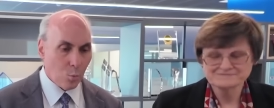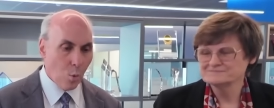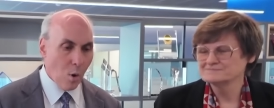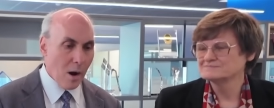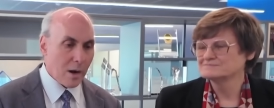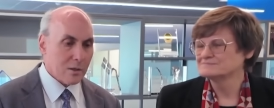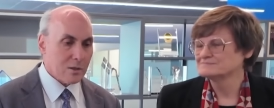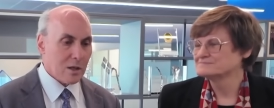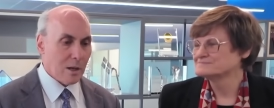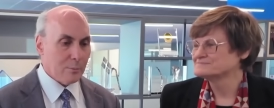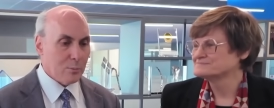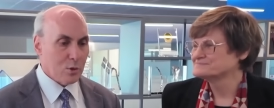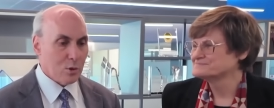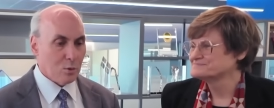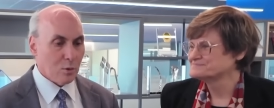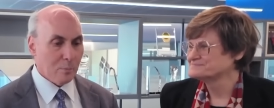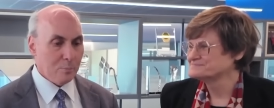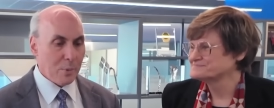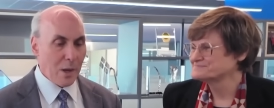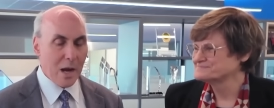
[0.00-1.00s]
Speaker 1: walked up
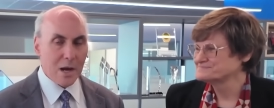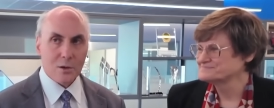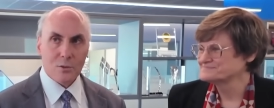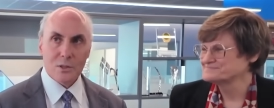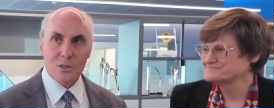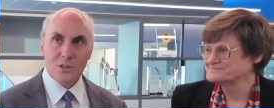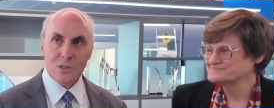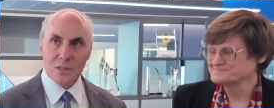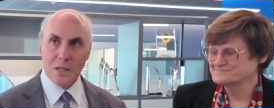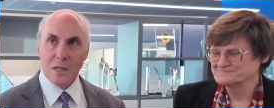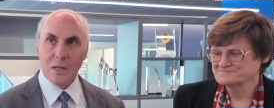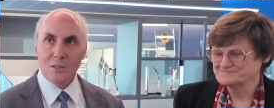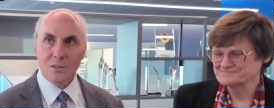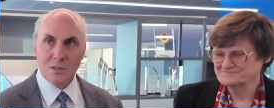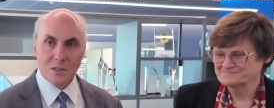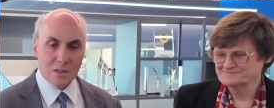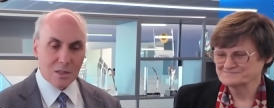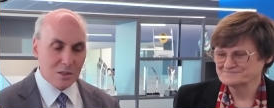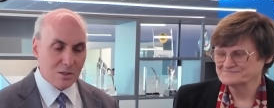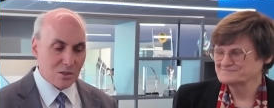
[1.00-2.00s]
to a pair of
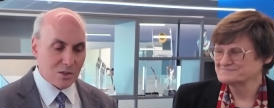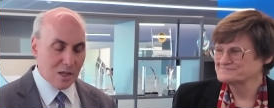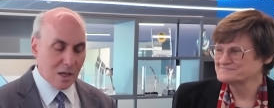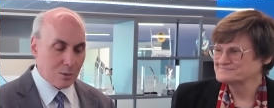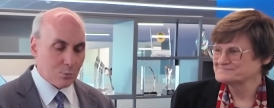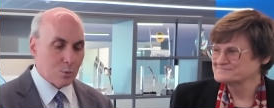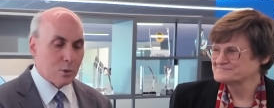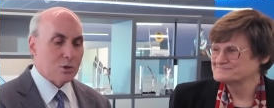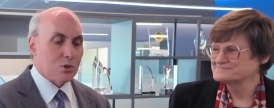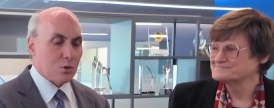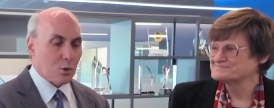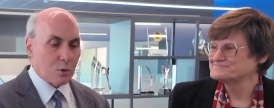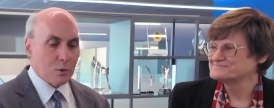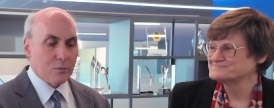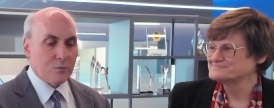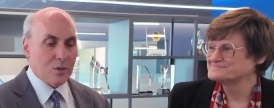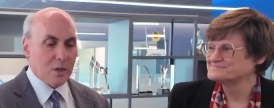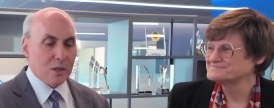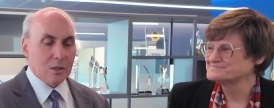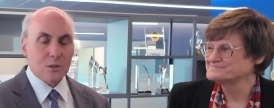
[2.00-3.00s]
seats and said,
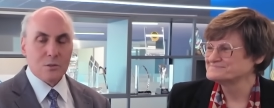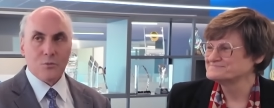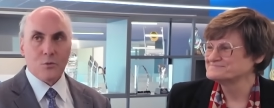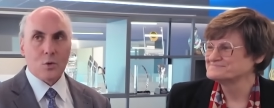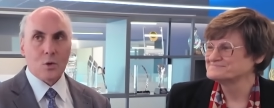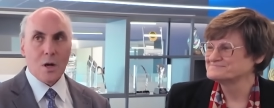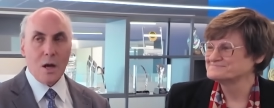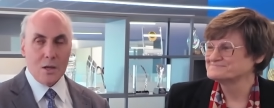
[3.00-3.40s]
reserve these for